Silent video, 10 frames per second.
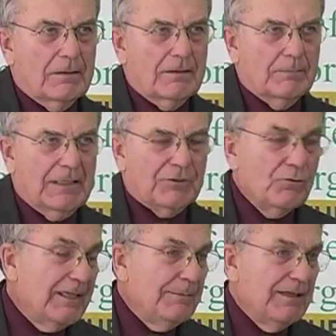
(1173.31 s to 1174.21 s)
about
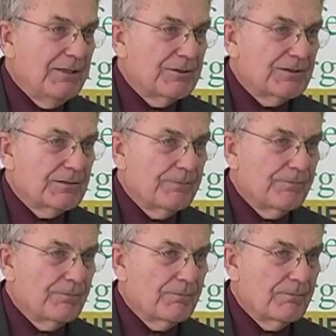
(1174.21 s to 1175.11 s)
20 pages.
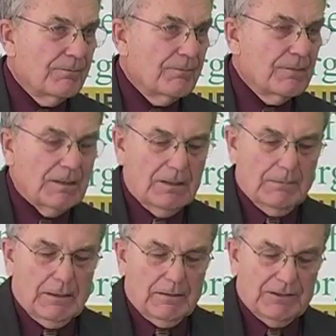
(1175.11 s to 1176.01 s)

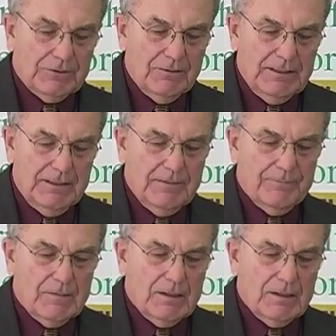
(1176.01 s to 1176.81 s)
And so did,